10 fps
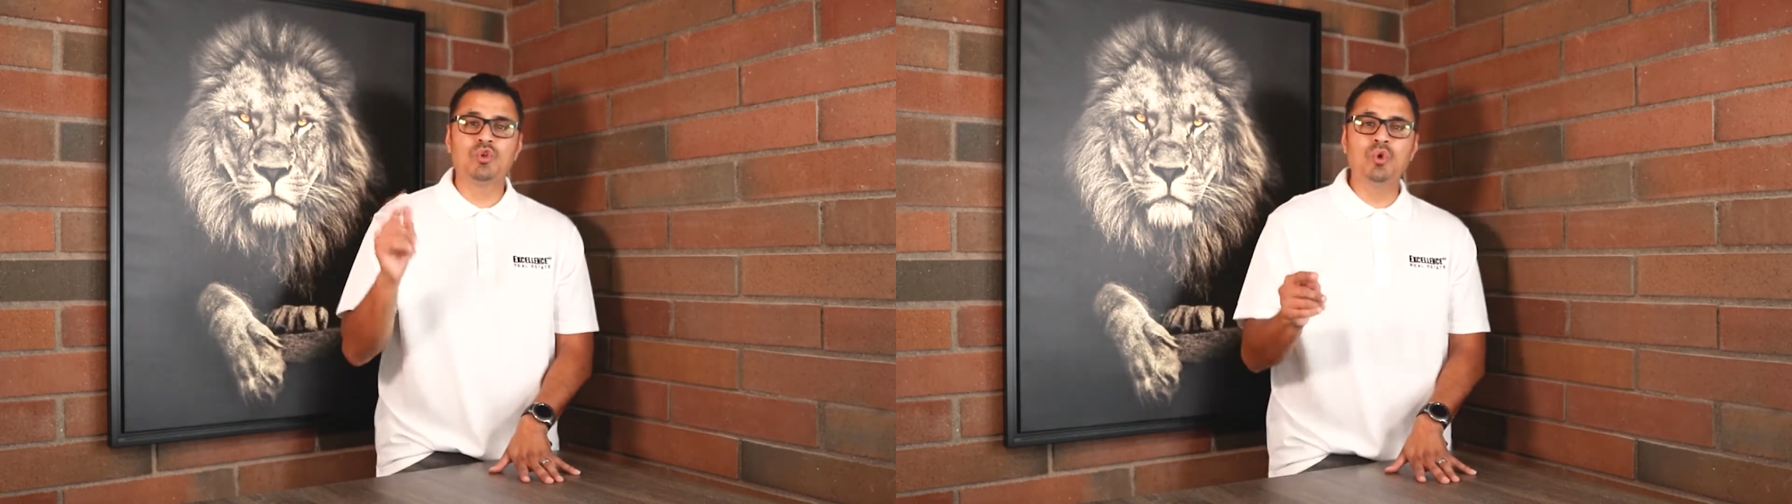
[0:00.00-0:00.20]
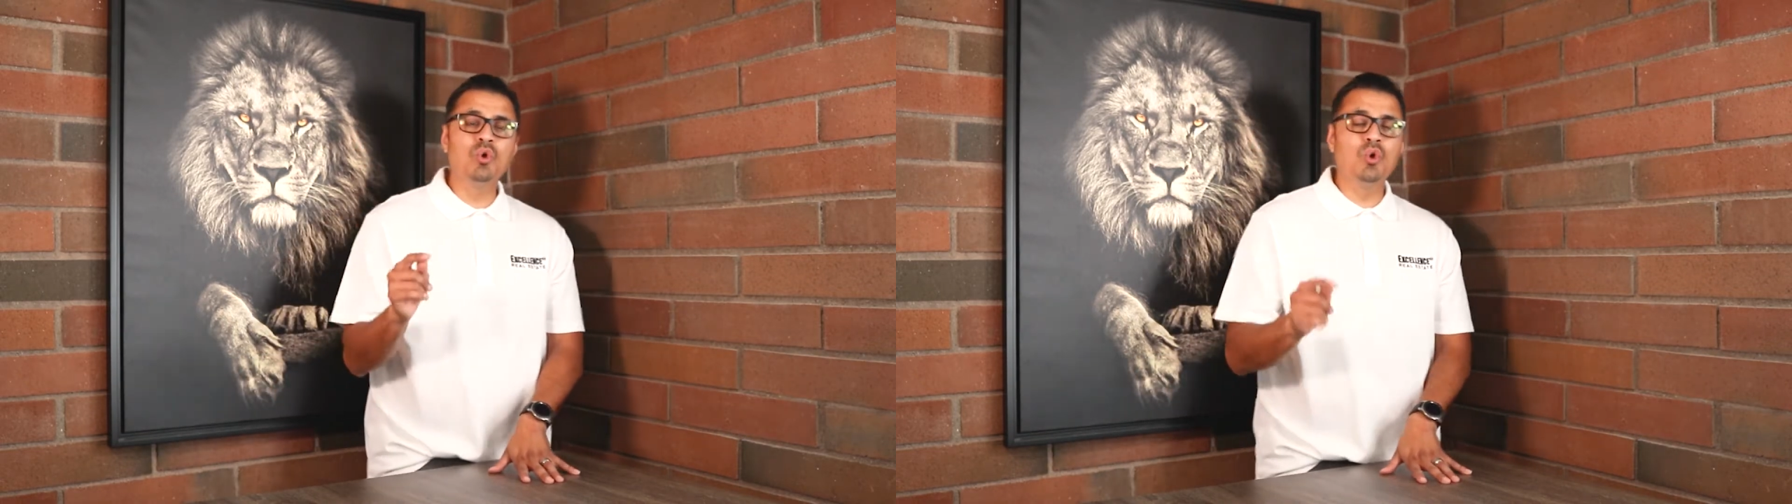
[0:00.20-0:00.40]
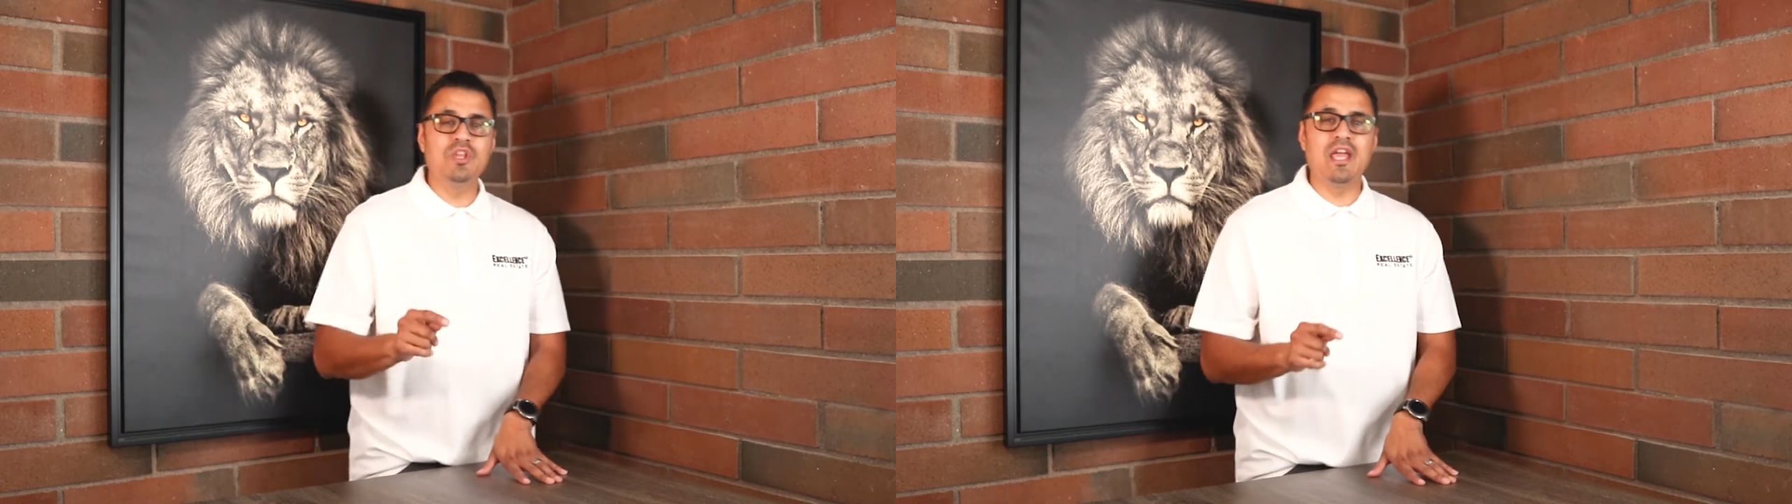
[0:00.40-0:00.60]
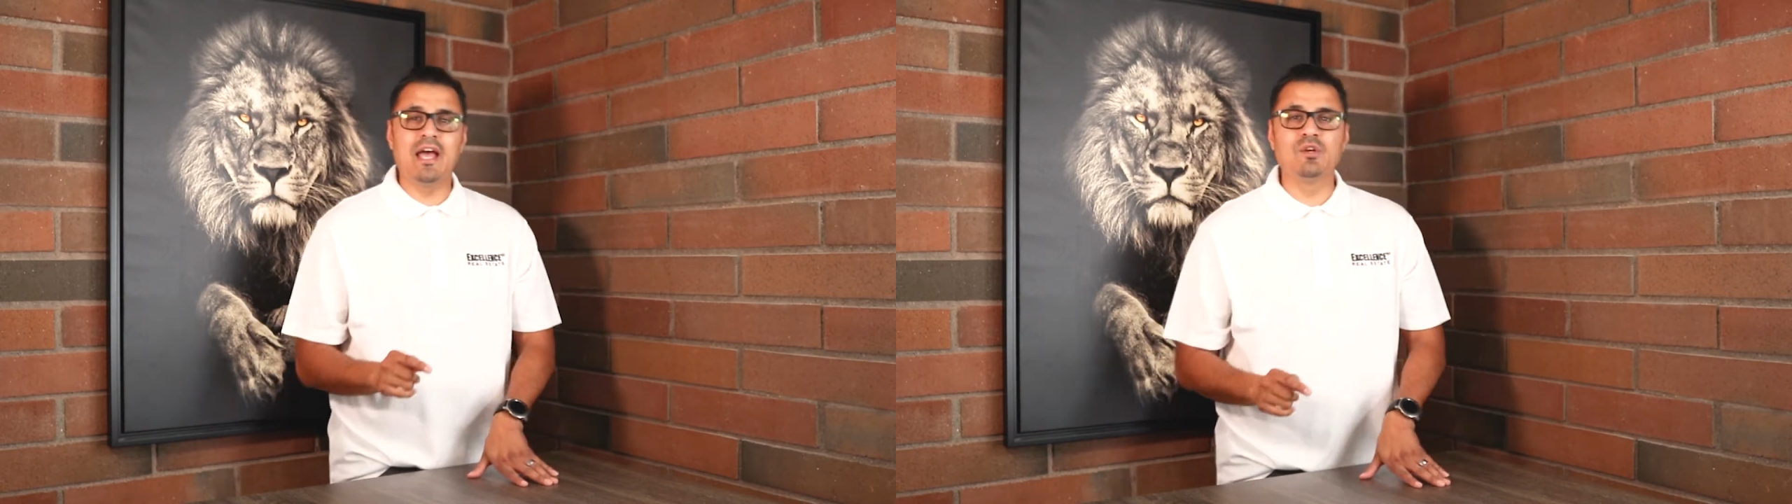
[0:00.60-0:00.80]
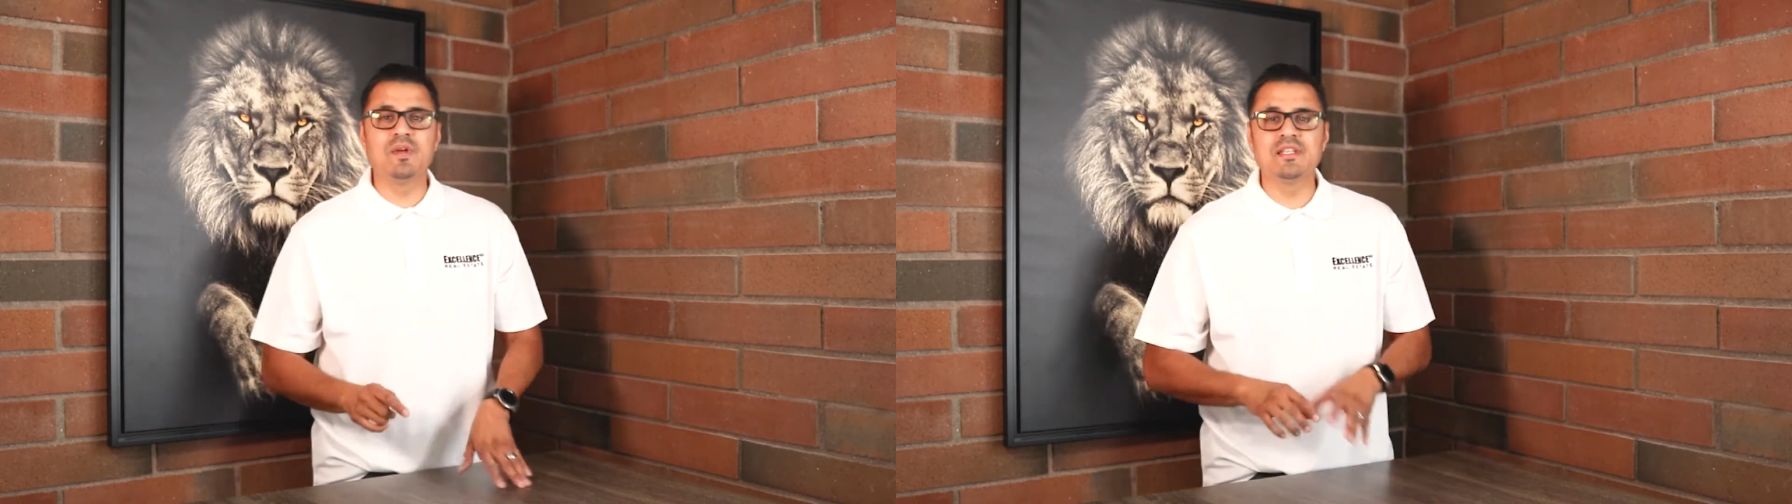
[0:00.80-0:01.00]
Google the
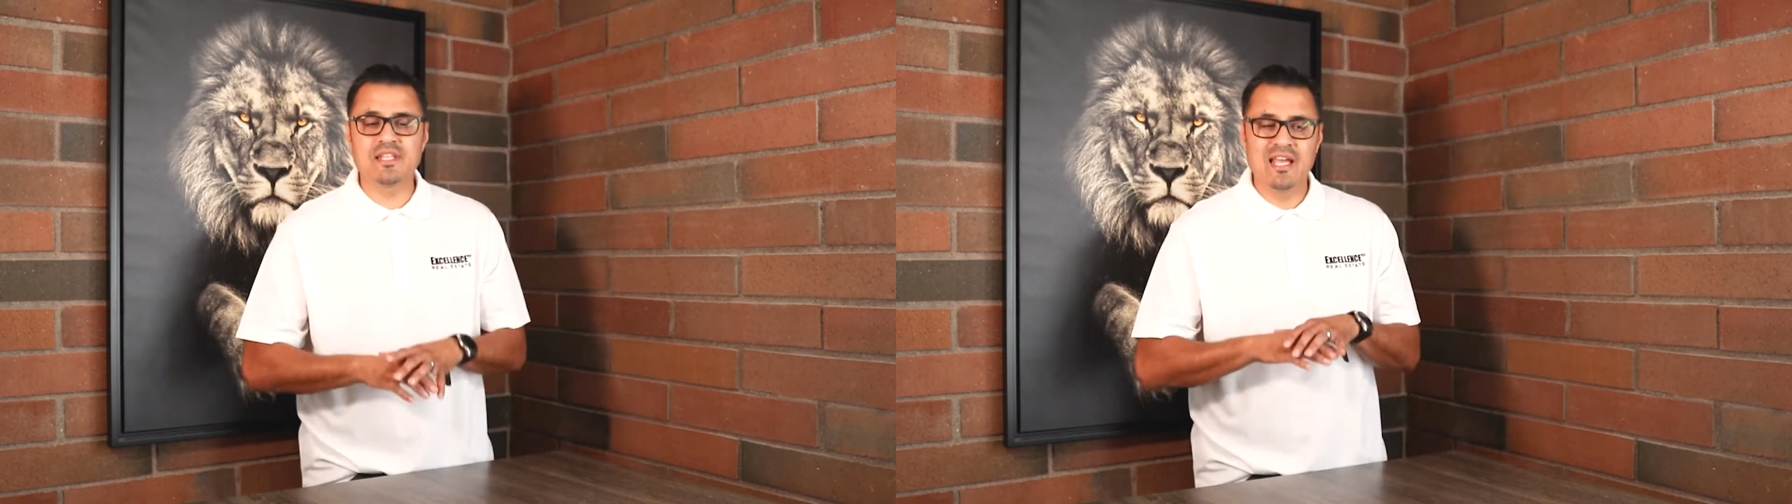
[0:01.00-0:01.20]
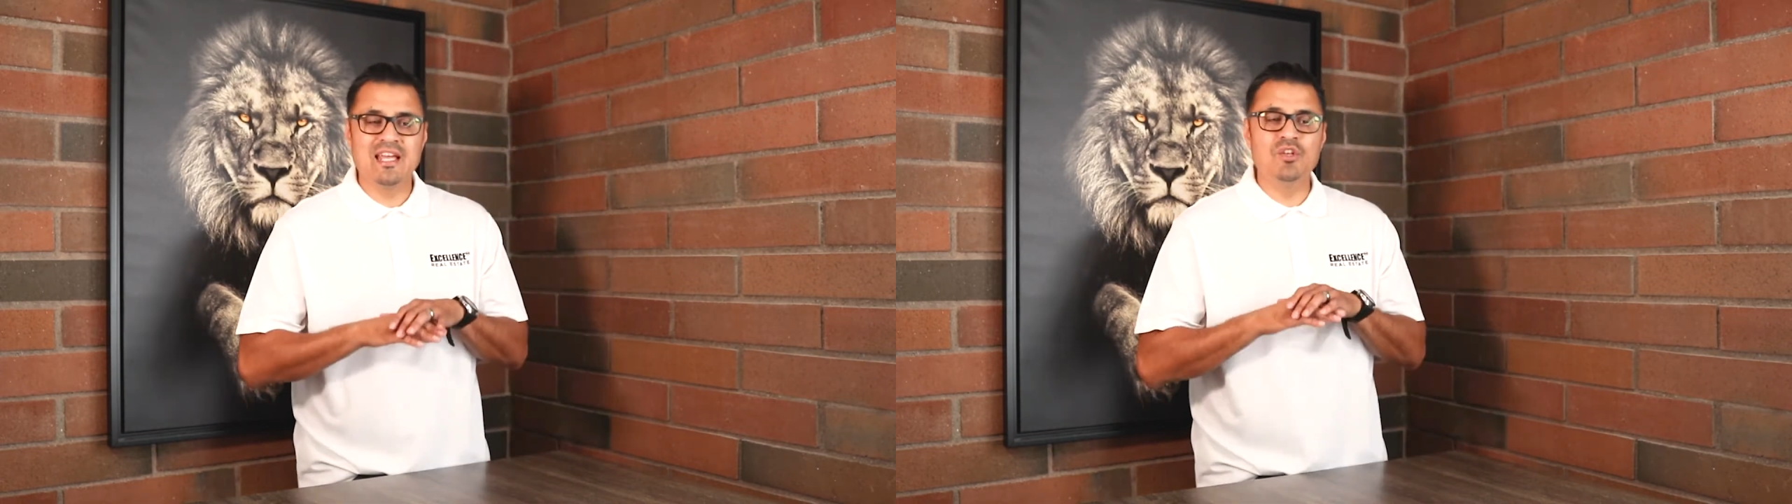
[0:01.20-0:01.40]
address,